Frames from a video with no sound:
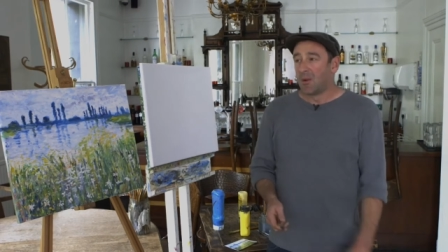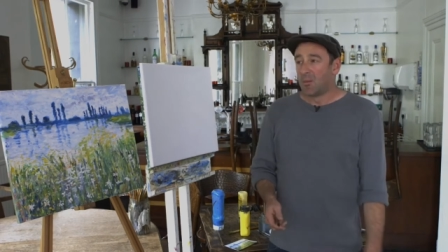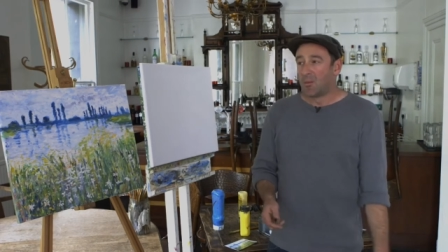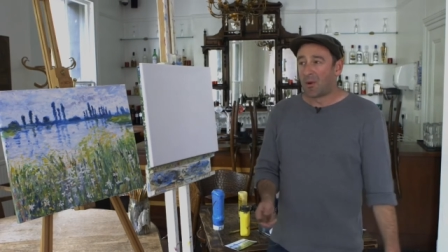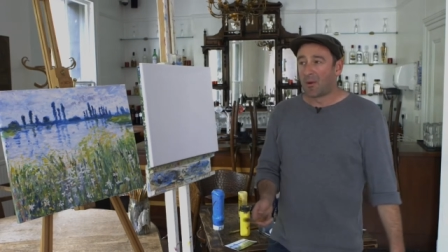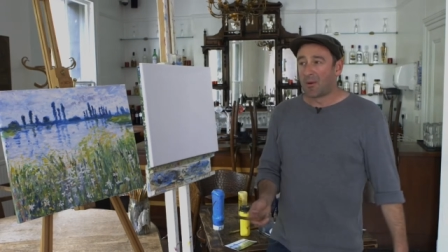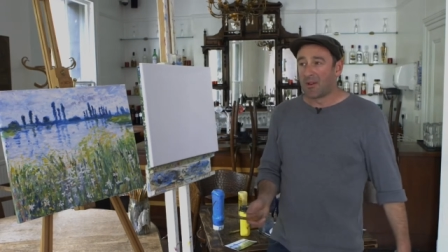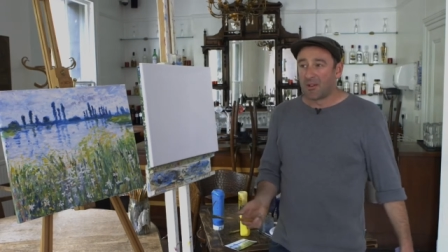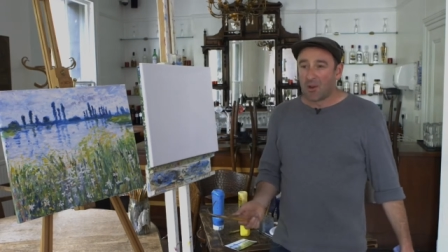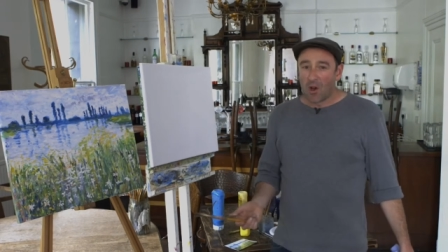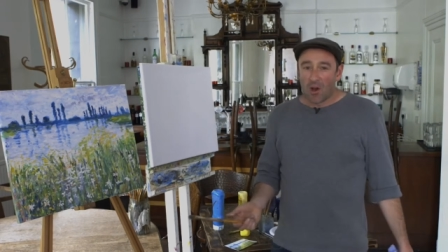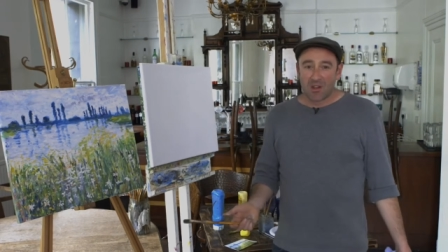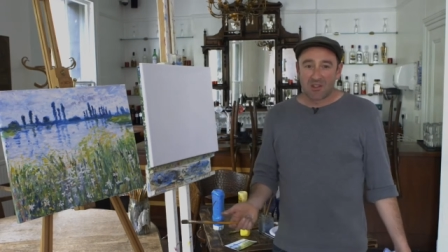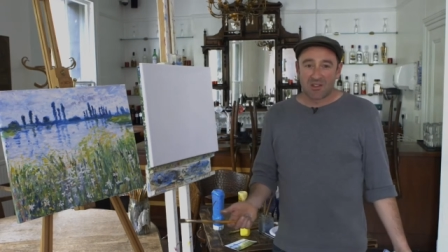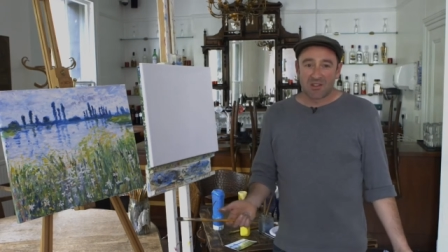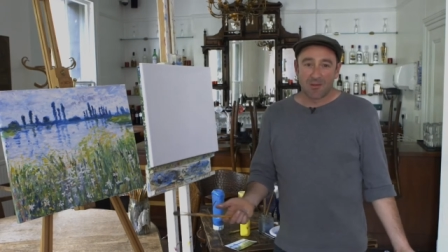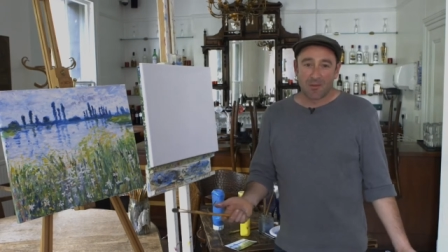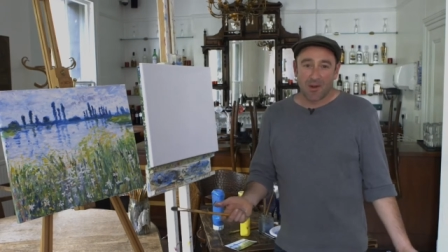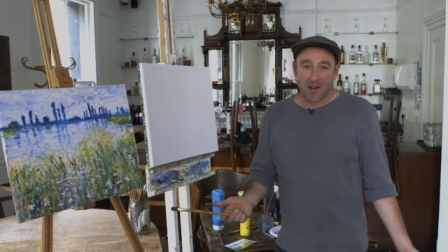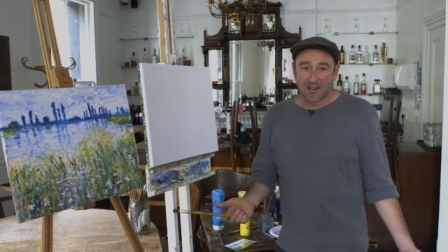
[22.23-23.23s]
probably not
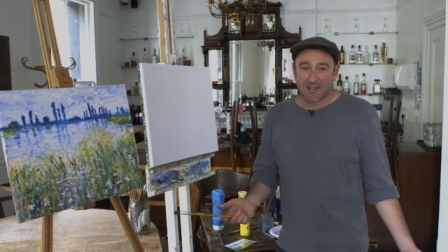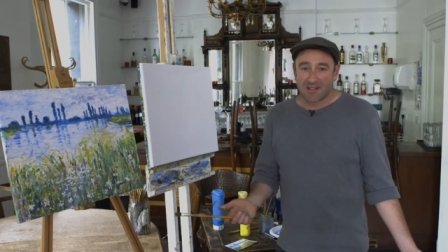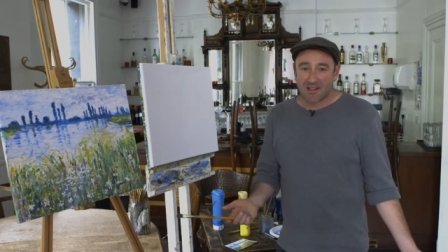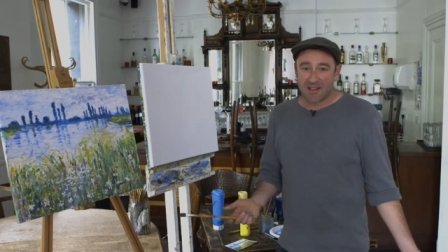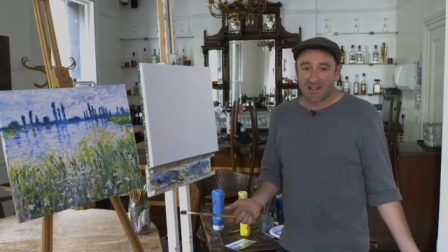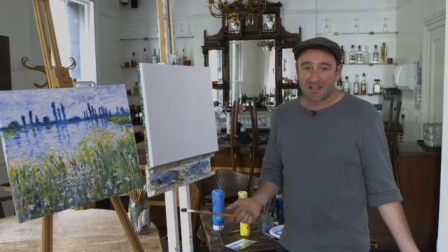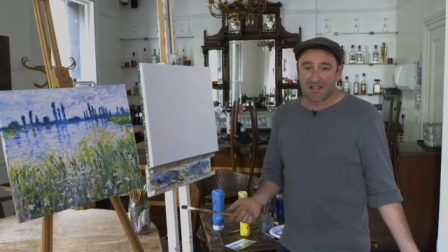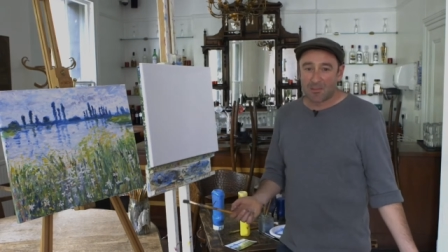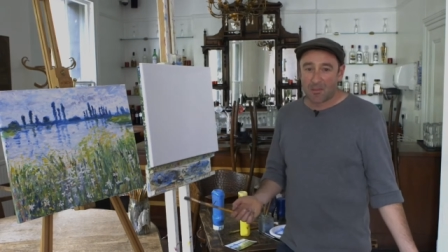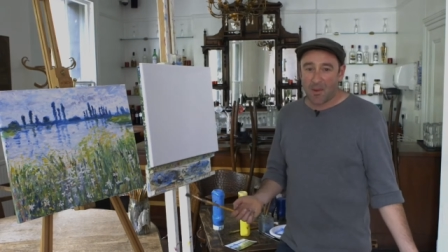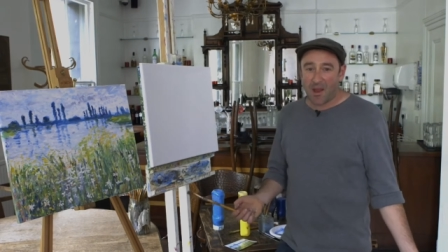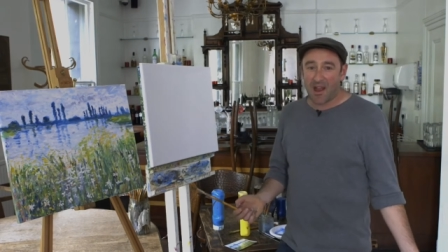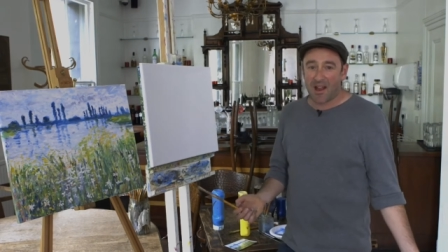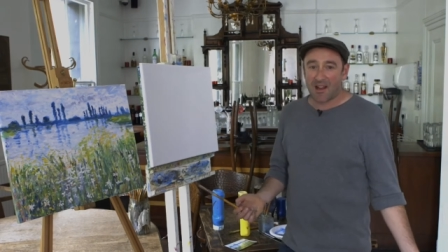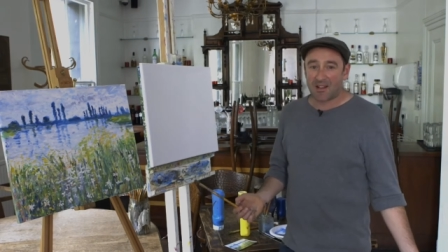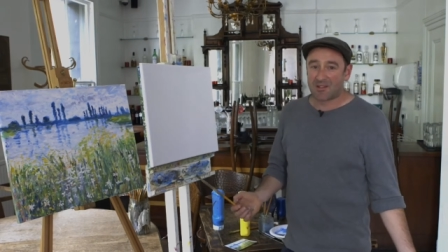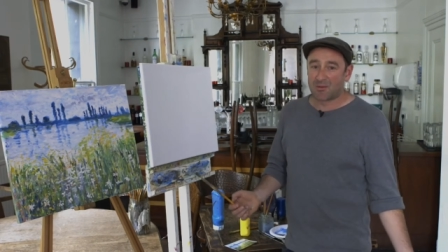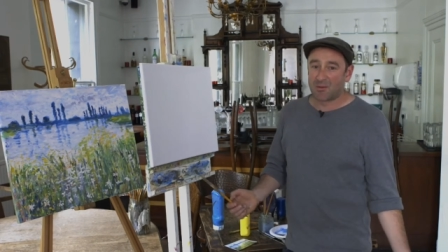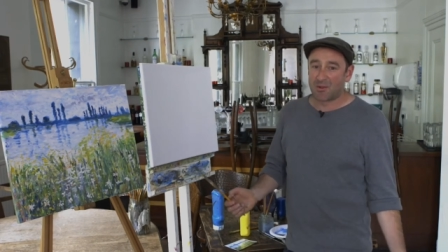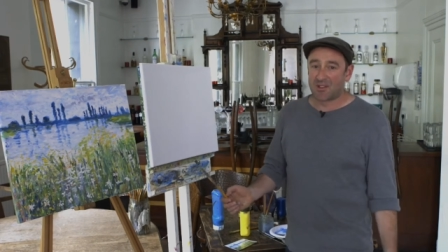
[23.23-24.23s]
as you might
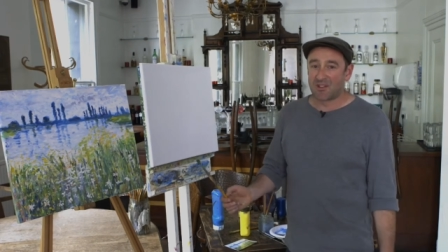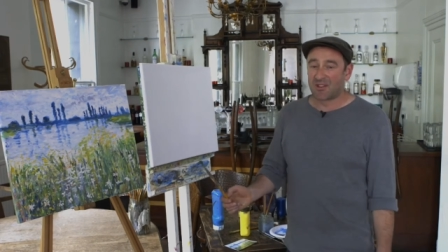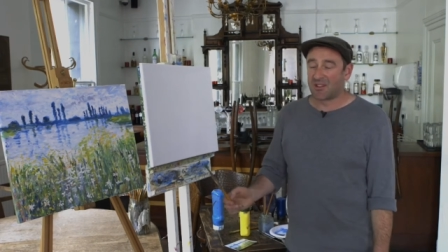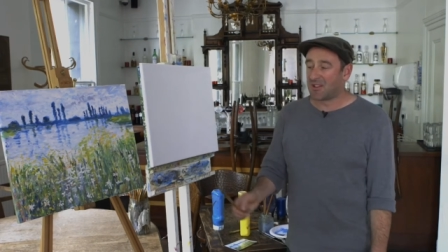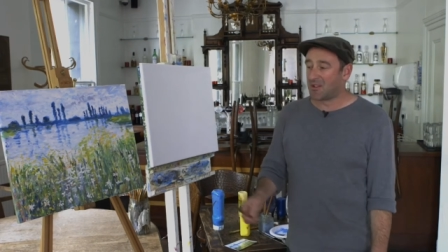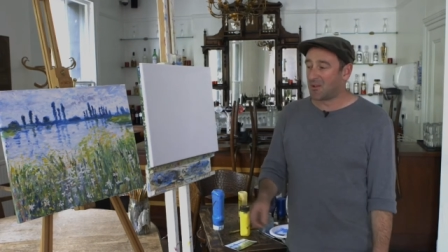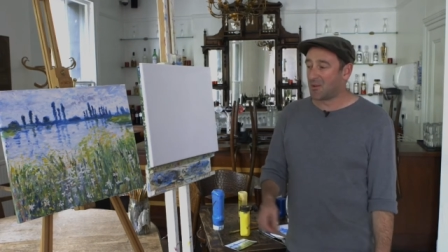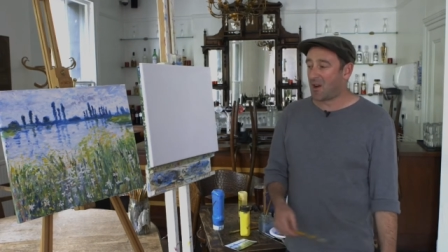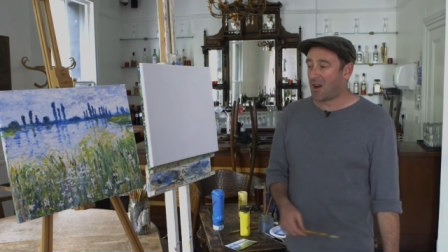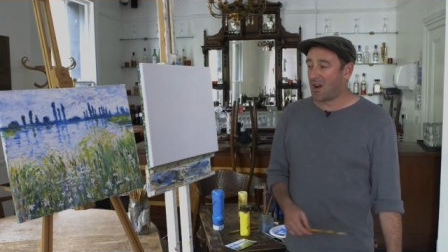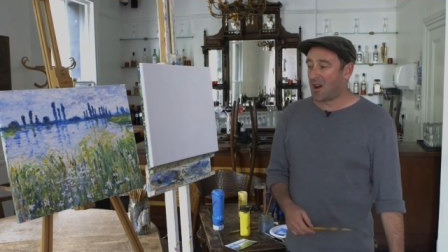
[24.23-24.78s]
expect, we're going to,